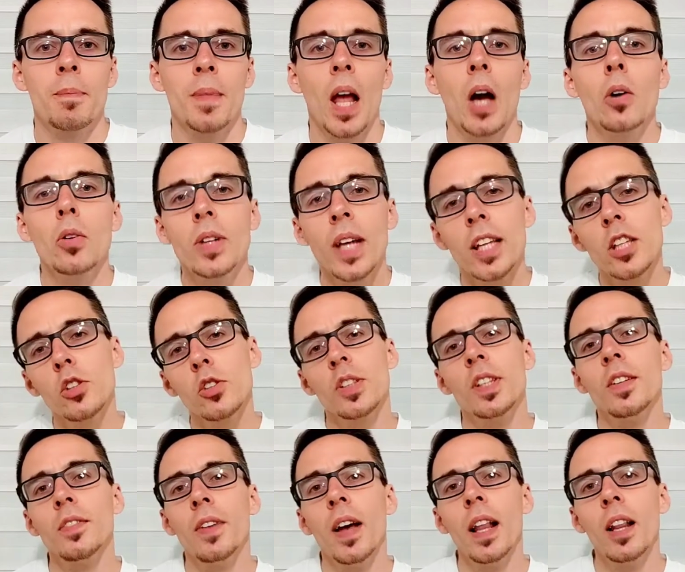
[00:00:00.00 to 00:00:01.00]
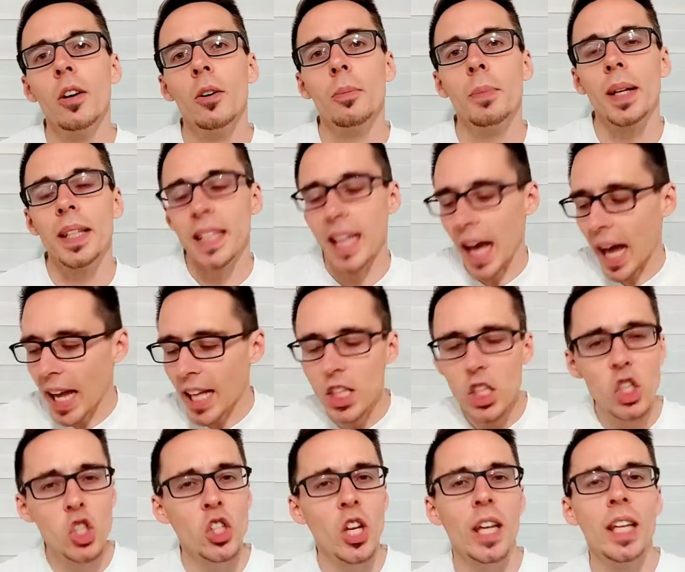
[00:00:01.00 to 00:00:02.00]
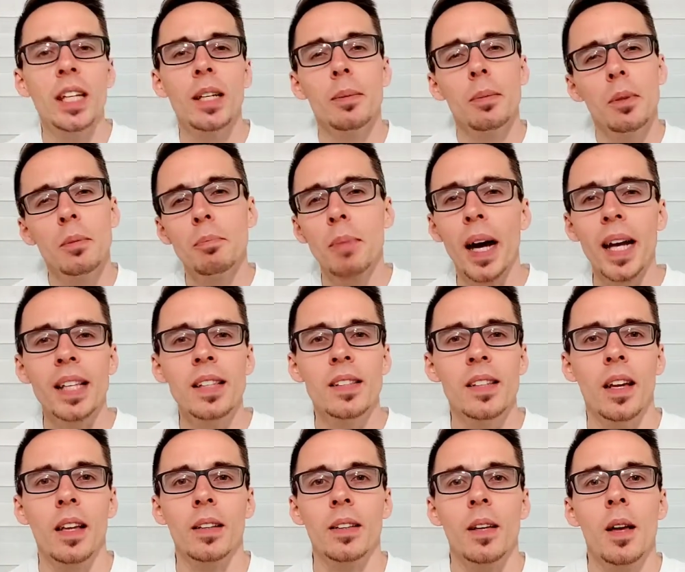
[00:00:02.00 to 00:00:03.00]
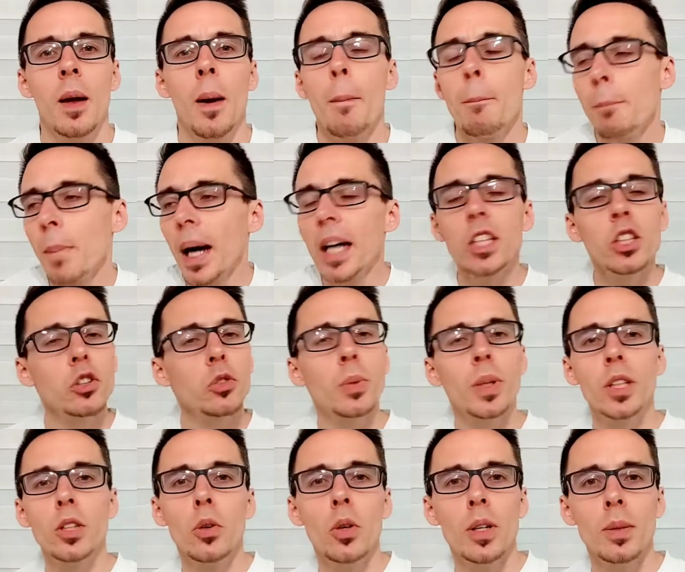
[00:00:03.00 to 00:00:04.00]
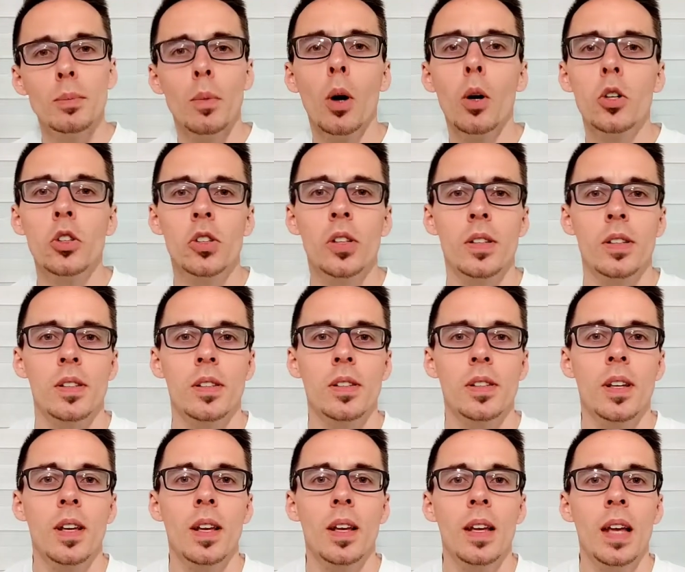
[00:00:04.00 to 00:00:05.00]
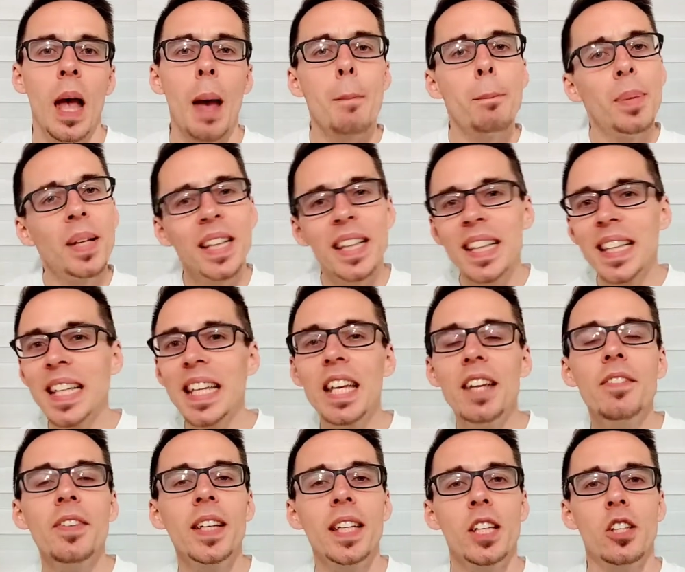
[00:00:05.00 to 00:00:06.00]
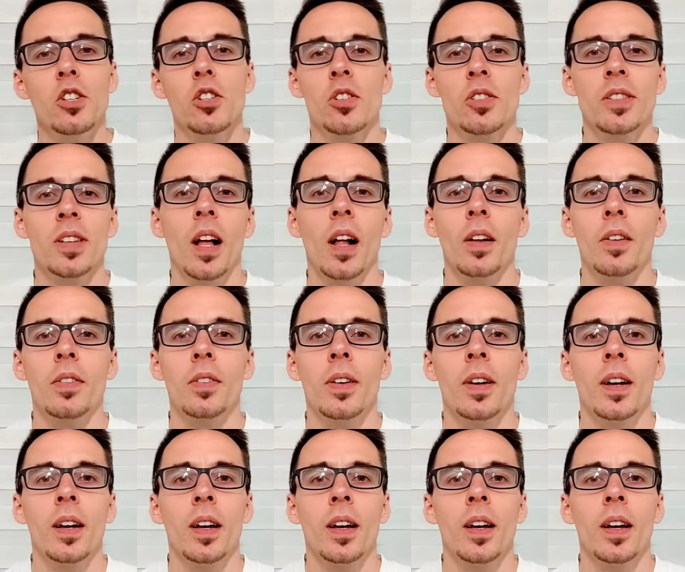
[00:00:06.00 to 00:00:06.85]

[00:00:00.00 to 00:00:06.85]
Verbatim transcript: How can you develop an unshakable mindset, mastering your emotions and believing in yourself,